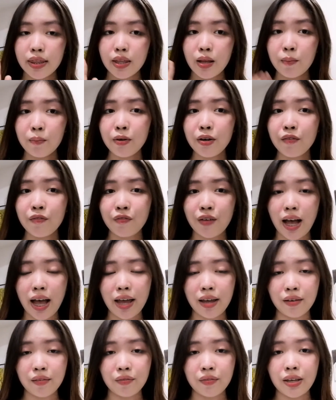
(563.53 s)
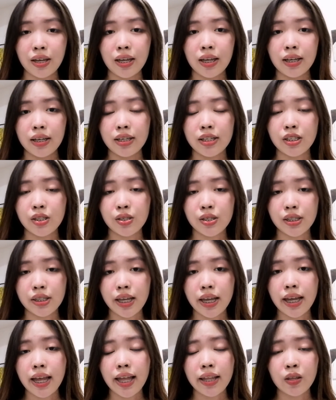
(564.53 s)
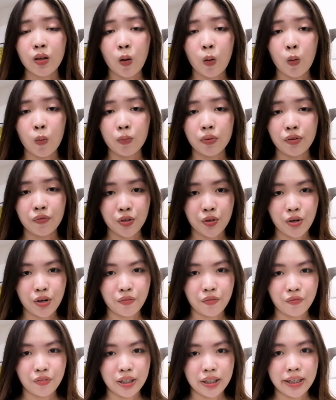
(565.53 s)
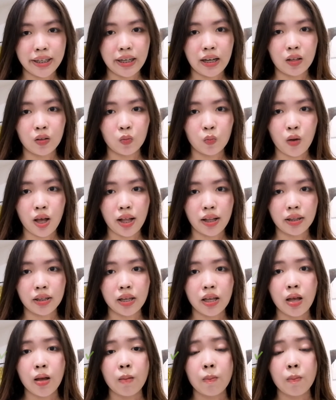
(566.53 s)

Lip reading: Number 5 is to stay at home if you are feeling unwell.